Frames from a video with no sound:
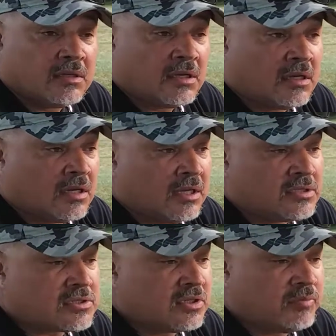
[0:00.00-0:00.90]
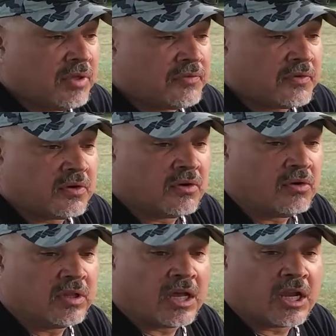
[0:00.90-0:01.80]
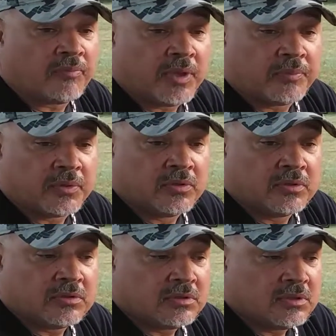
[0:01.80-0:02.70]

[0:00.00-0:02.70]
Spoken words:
It should be for a whole lot of people,